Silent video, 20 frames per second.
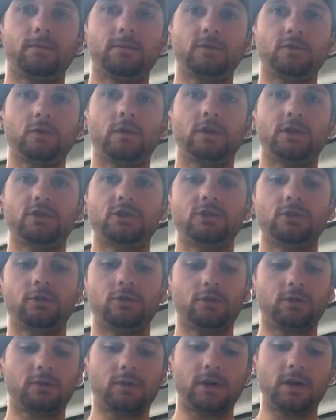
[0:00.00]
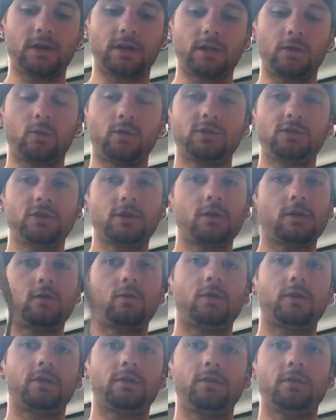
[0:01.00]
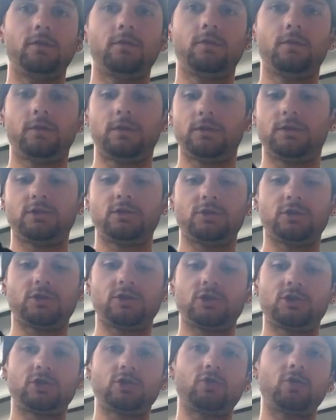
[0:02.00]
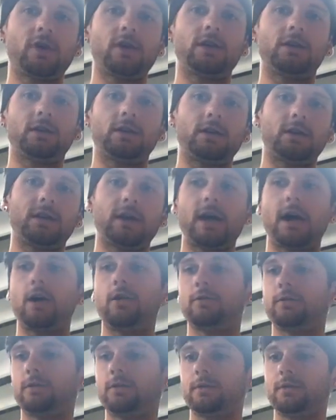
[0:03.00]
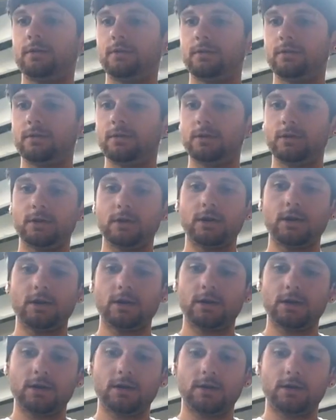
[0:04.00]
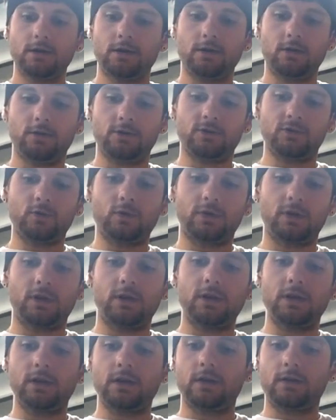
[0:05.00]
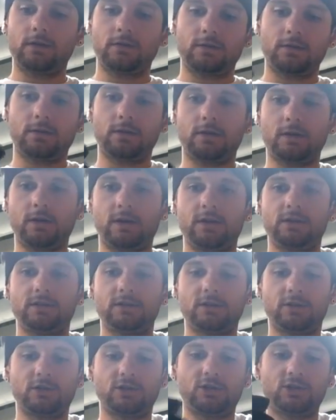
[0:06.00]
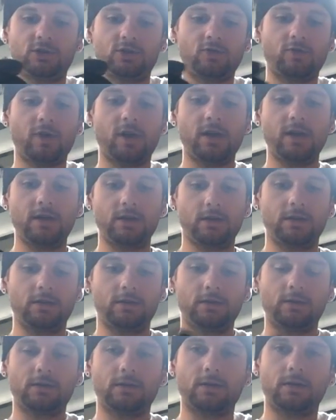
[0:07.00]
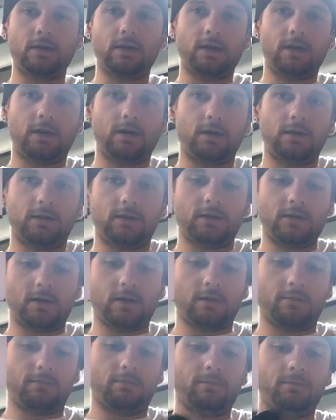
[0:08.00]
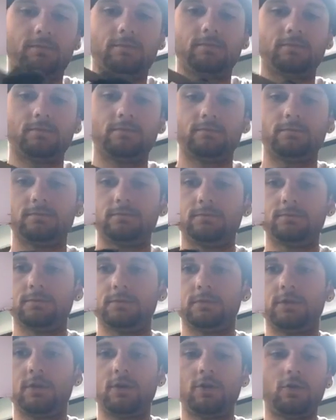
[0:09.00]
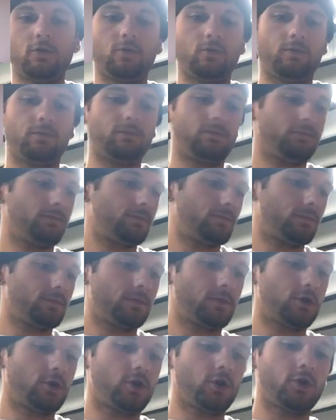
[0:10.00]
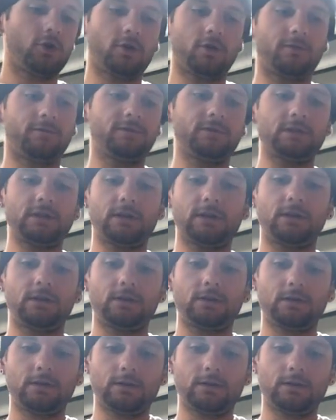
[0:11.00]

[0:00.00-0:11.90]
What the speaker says: This is what it should look like. And what you're going to want to do is just straighten it out. You just want to get it nice and straight and no curves in it.